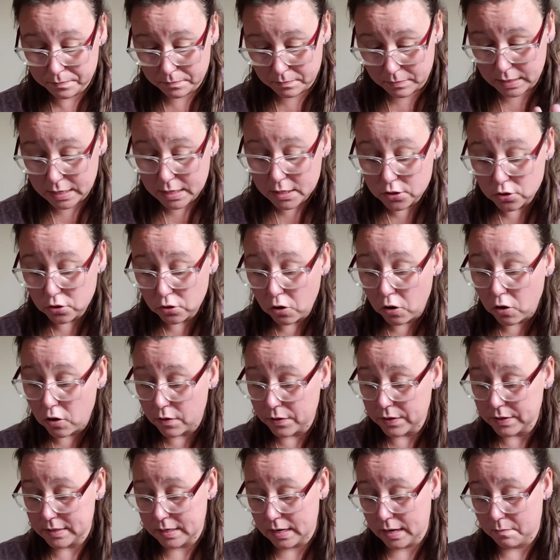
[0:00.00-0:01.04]
These are all
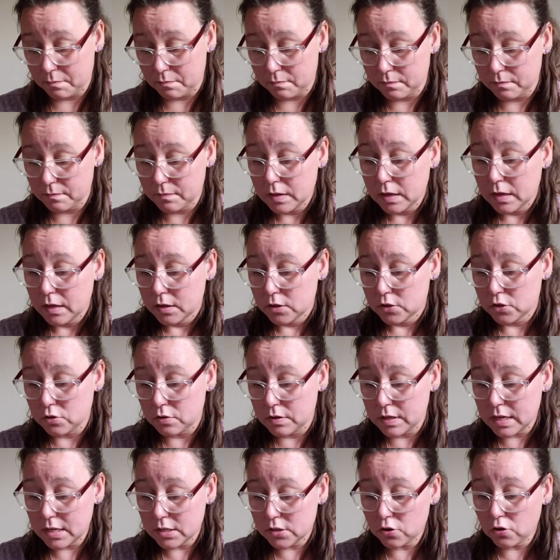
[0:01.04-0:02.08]
the same. So
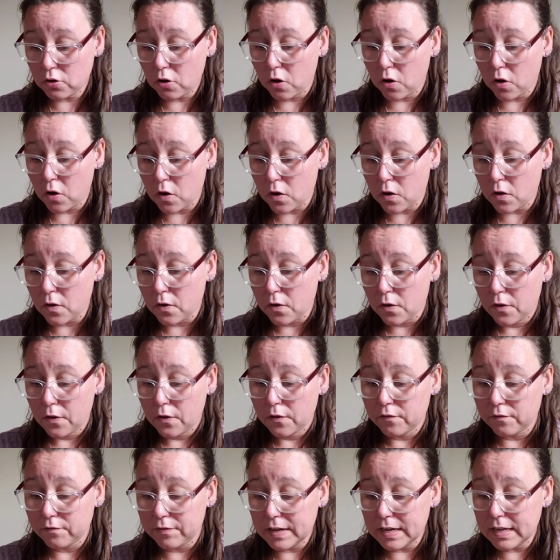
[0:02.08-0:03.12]
these are all
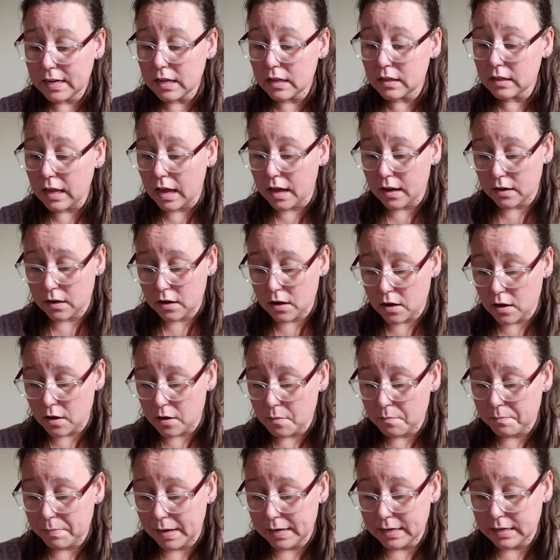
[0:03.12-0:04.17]
Vita
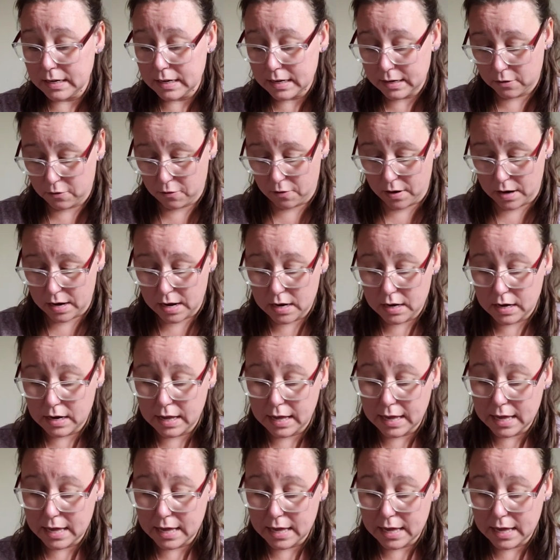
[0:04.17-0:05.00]
Lana by Knit Crate,